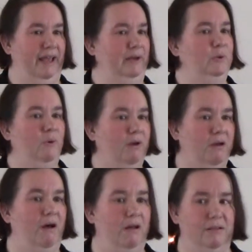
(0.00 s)
and who are
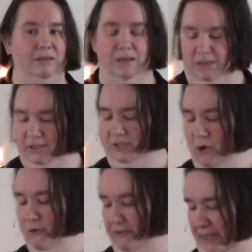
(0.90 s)
called
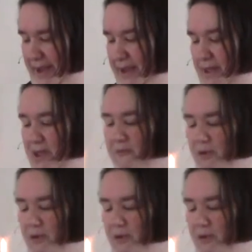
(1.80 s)
snowflake